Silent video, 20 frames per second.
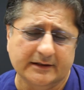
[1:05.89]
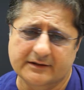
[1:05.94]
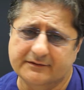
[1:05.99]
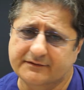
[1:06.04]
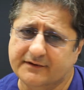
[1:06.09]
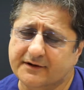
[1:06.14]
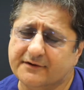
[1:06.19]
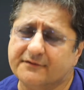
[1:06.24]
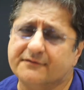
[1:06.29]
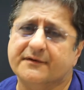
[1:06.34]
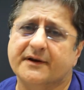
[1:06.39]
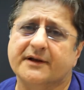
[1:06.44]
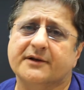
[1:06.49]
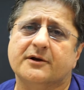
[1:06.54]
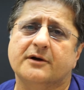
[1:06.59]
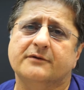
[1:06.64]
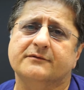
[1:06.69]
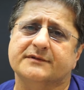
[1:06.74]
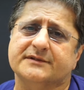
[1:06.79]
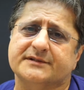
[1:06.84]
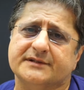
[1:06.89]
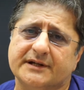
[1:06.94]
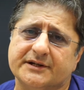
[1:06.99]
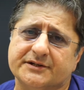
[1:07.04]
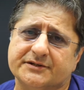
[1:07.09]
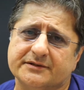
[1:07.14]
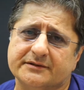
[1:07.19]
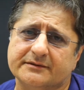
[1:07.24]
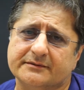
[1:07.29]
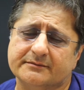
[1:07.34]
We had a frank
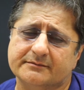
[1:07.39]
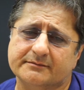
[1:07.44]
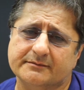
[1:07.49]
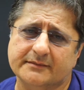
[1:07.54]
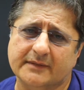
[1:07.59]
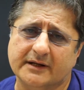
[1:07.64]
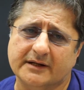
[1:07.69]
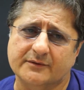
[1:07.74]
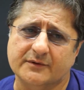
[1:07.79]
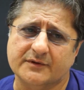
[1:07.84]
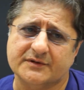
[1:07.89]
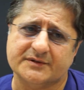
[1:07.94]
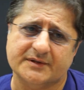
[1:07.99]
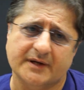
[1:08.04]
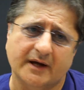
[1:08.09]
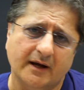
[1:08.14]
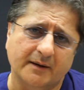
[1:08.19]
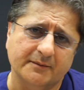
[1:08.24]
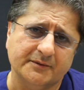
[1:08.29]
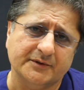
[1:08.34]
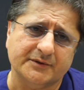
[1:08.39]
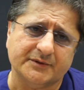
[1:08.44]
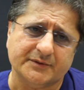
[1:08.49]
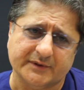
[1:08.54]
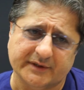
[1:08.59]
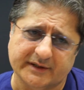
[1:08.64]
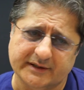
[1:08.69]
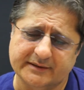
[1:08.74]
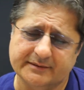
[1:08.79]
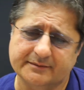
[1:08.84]
conversation, and it was time to
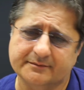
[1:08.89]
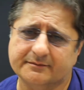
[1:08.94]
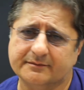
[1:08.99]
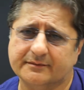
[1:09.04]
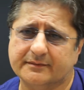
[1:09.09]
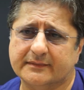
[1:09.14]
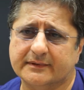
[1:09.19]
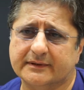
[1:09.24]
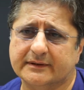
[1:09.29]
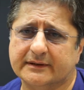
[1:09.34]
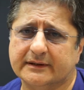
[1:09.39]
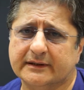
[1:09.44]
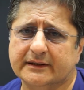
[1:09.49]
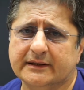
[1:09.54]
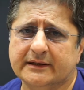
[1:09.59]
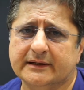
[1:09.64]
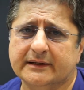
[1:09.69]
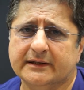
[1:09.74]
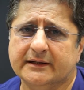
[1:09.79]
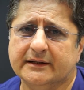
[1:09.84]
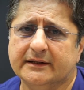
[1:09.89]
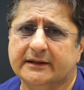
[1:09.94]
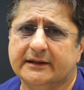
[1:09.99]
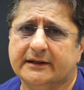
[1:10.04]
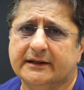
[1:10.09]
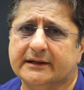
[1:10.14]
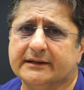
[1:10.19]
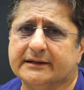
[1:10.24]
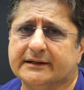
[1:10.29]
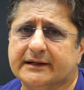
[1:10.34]
treat.
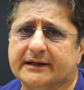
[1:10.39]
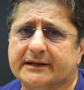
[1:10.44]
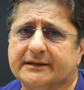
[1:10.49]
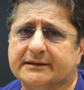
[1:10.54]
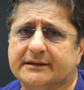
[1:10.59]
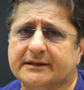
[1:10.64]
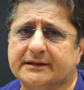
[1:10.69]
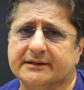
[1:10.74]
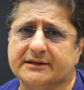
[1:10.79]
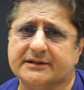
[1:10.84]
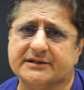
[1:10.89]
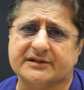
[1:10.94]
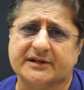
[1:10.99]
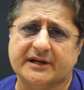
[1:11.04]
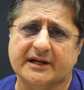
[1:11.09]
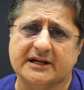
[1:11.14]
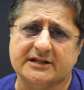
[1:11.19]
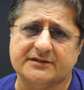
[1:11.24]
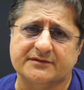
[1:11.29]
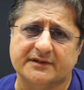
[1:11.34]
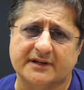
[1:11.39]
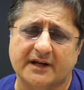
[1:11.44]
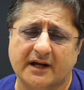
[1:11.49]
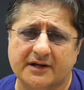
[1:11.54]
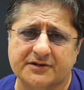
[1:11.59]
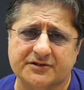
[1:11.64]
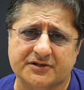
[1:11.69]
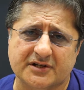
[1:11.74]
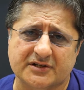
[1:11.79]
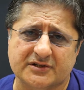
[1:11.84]
Again, in this case, we
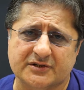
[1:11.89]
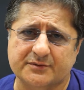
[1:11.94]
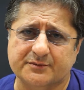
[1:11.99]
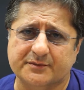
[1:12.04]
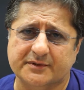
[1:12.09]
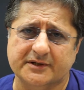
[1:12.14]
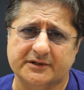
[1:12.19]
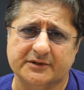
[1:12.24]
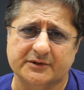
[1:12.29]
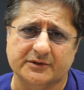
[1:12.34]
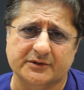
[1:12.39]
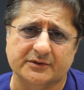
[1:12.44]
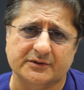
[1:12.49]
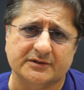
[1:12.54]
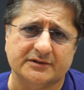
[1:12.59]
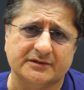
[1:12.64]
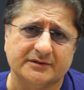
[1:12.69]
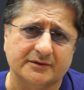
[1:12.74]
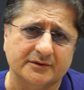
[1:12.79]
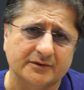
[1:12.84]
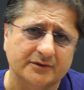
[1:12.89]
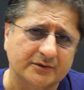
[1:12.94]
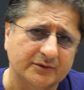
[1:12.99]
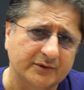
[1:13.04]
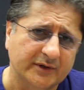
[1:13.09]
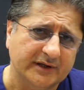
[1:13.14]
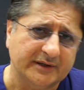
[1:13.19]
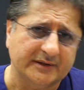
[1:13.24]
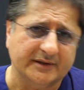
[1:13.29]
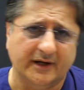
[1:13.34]
can't just simply do
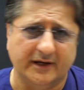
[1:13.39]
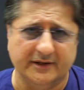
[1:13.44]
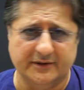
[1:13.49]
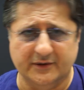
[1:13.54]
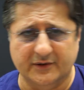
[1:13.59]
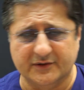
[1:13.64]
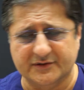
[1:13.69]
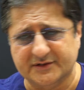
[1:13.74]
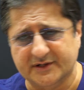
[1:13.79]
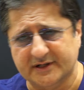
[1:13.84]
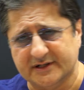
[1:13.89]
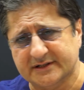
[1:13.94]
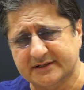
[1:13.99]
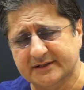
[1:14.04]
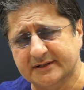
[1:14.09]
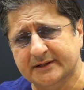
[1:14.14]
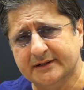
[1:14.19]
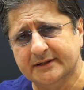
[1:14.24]
quick diagnostics,